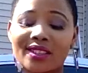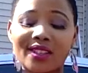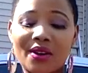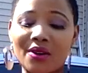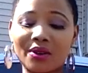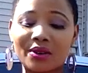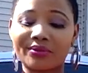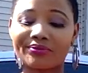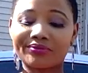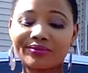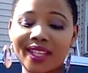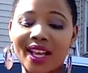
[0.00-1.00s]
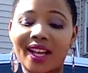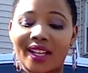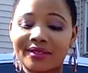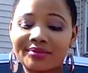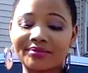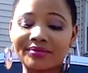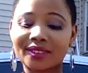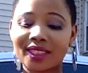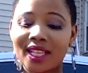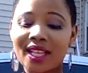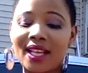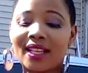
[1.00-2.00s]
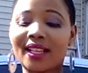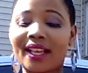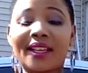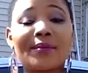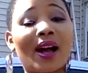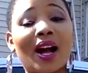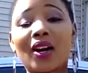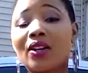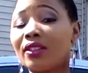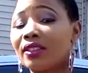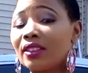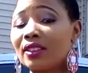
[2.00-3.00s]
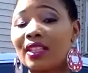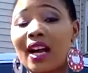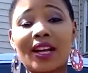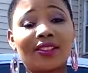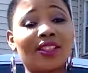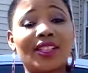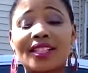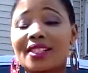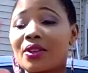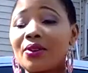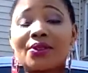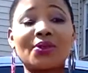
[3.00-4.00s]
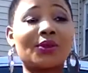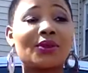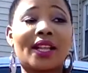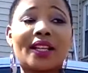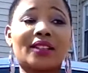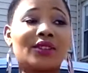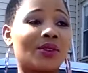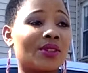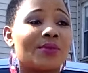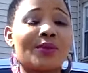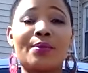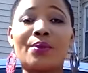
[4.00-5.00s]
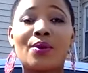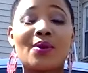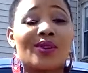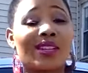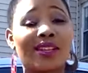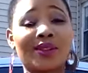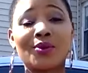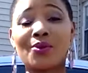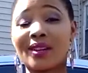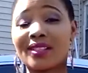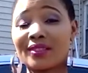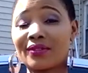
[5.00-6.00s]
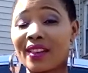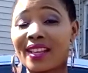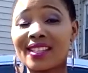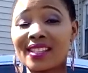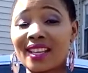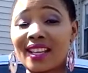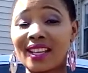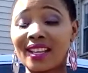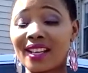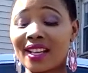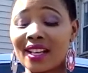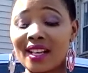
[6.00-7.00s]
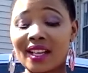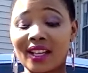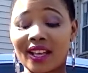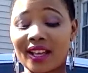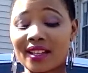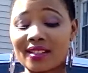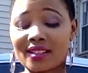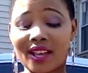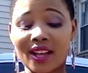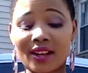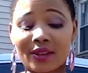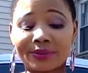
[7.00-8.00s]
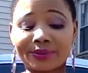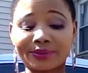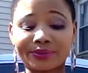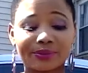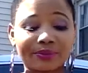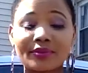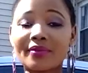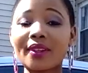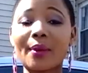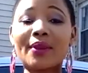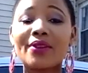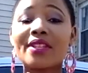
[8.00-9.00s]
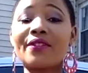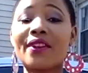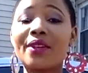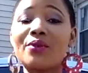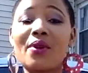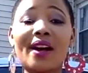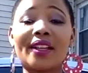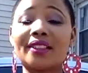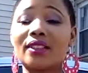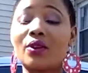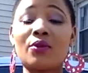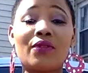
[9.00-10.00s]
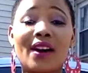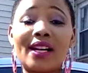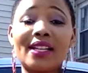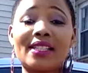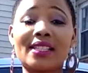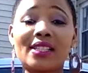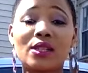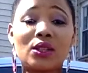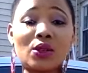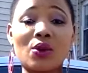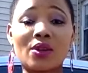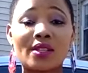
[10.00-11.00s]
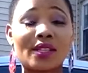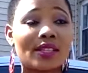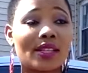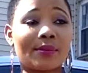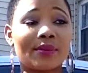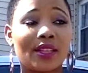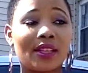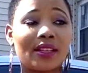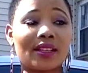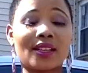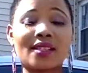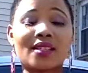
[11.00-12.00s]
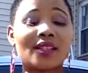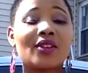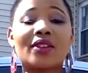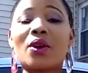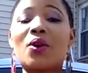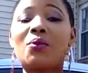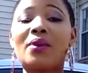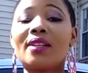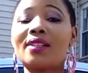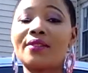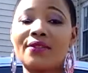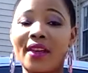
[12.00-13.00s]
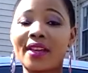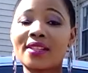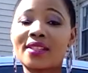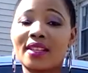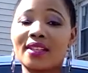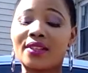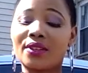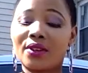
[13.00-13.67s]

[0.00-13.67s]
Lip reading: So yeah, like my condolences goes to like those people like who was affected, and because if anyone of ours loses something, it's the whole world is affected.